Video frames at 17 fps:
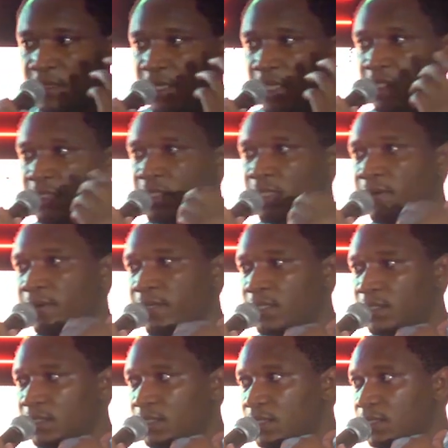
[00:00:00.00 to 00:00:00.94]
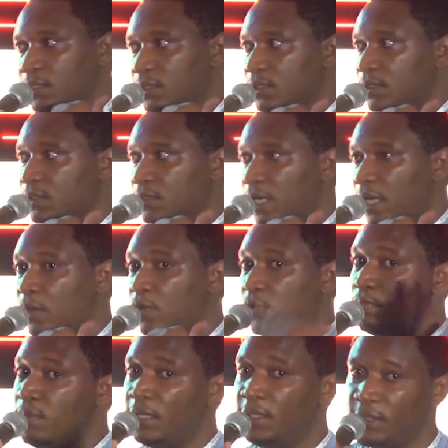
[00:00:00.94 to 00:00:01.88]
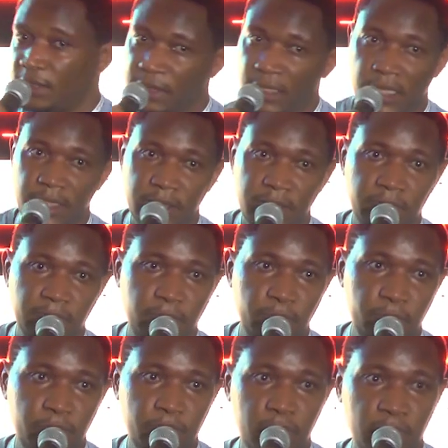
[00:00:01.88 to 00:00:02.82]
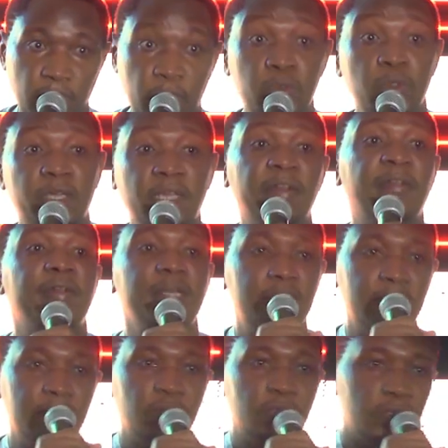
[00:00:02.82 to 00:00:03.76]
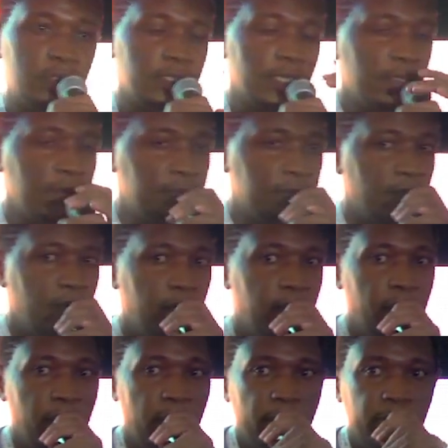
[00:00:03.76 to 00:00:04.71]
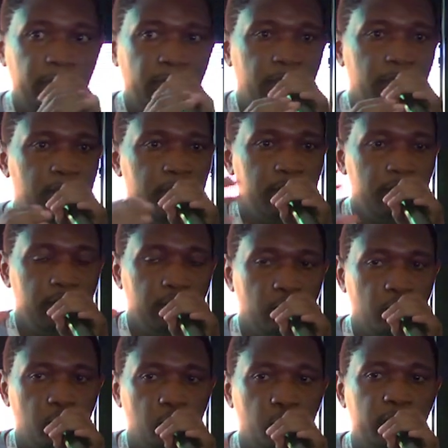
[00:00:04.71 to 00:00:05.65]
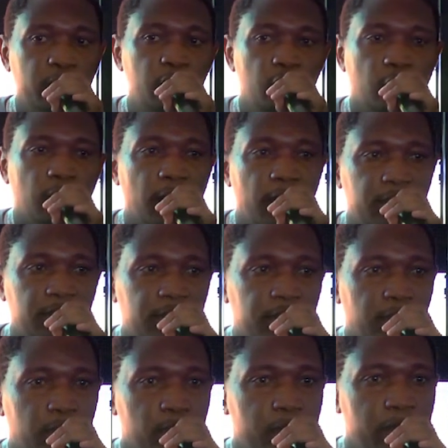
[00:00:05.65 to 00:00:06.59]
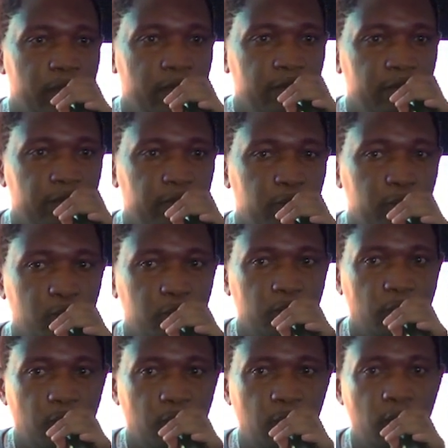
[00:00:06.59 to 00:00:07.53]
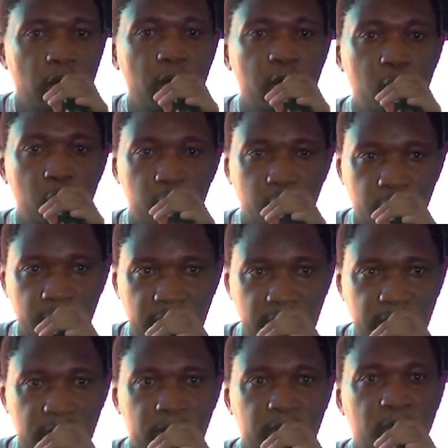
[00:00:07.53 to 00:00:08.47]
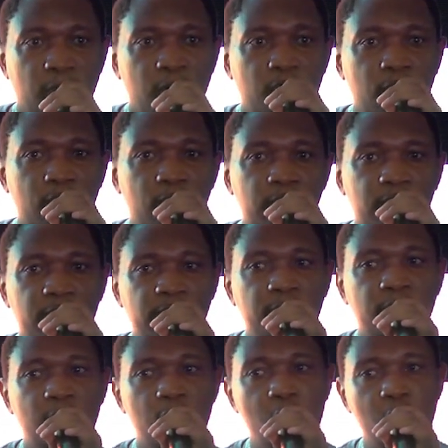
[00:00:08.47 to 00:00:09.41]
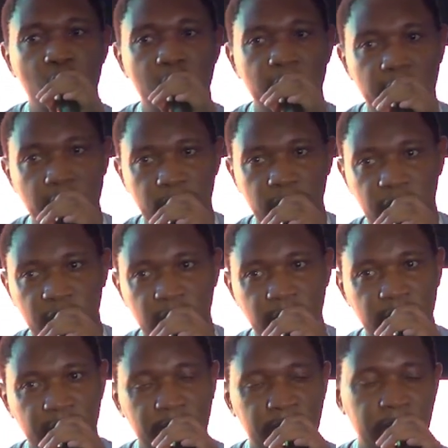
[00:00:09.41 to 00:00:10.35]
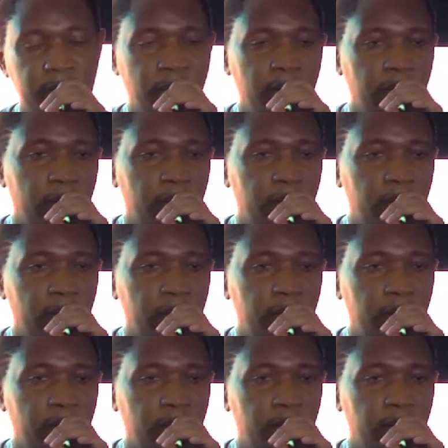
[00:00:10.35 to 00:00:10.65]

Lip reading: it creates a Kubernetes cluster for you, or you can create it yourself. And then within your cluster, we have what we call nodes or worker machines.